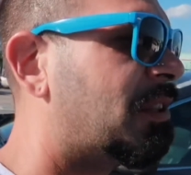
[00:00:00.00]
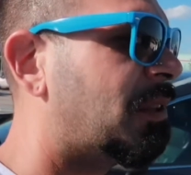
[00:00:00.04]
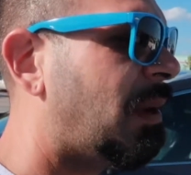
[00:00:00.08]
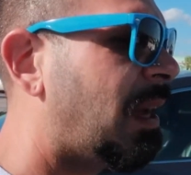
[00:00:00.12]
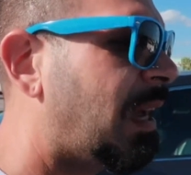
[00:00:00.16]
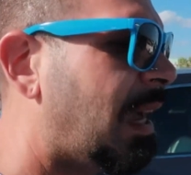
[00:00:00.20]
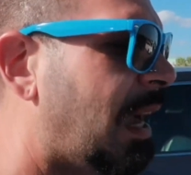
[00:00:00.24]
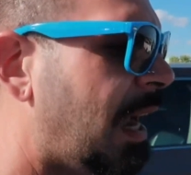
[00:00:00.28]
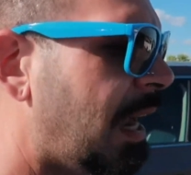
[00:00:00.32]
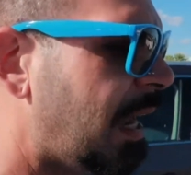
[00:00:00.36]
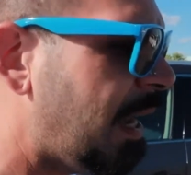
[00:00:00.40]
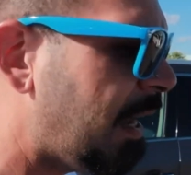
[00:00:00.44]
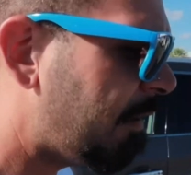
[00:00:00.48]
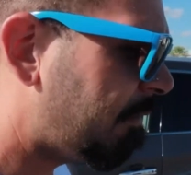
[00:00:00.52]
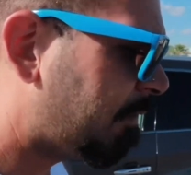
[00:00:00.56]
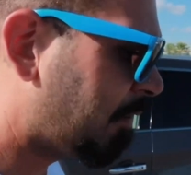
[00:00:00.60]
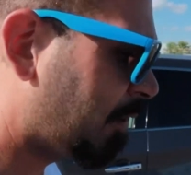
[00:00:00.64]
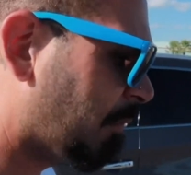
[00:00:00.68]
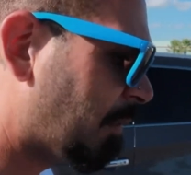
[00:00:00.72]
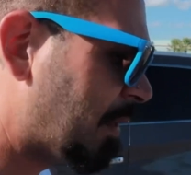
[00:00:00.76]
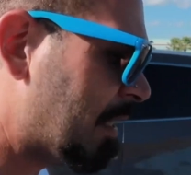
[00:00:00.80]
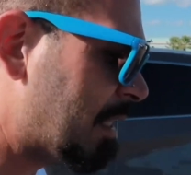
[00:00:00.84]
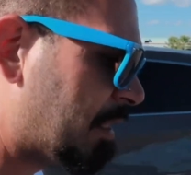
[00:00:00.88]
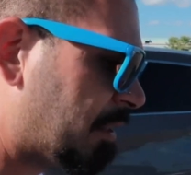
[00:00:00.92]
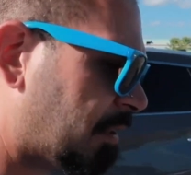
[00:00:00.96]
so I, I have to
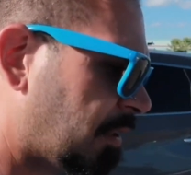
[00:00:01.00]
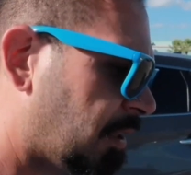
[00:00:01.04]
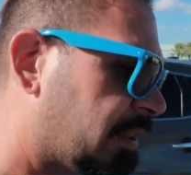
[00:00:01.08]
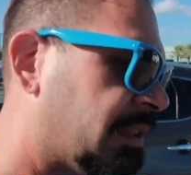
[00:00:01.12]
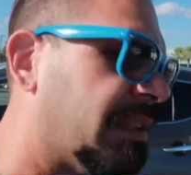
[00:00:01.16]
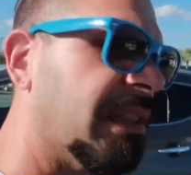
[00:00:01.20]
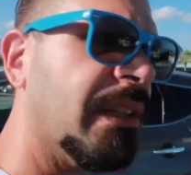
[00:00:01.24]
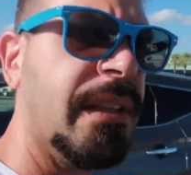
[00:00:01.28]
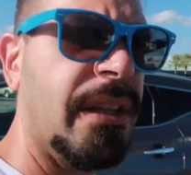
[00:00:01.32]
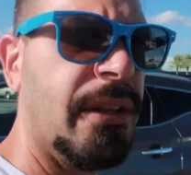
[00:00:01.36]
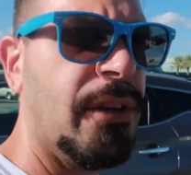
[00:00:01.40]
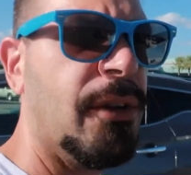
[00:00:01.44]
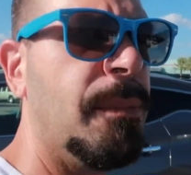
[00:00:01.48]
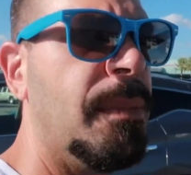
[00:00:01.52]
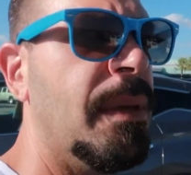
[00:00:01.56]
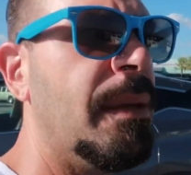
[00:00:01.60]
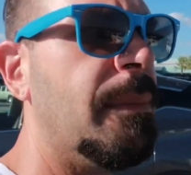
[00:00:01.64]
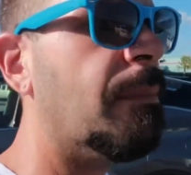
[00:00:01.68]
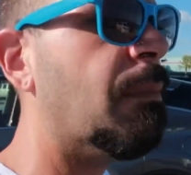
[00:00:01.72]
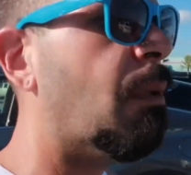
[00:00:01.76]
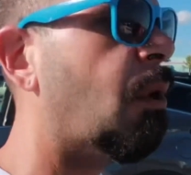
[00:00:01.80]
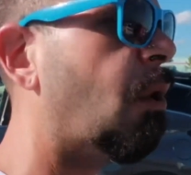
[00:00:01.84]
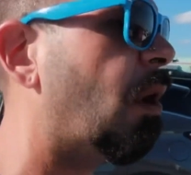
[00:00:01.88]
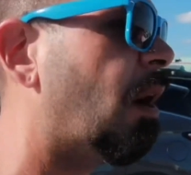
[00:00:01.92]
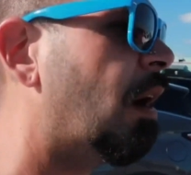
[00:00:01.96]
research a little bit
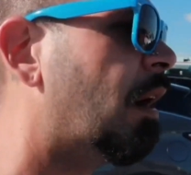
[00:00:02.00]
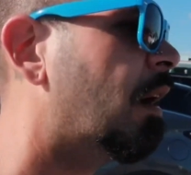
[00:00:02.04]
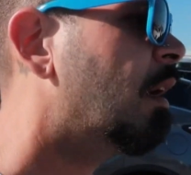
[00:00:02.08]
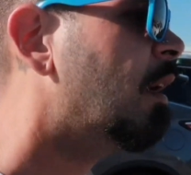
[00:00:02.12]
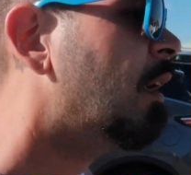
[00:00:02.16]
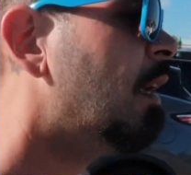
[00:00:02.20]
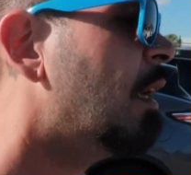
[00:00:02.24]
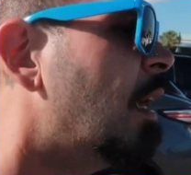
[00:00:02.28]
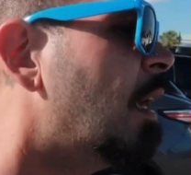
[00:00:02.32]
more.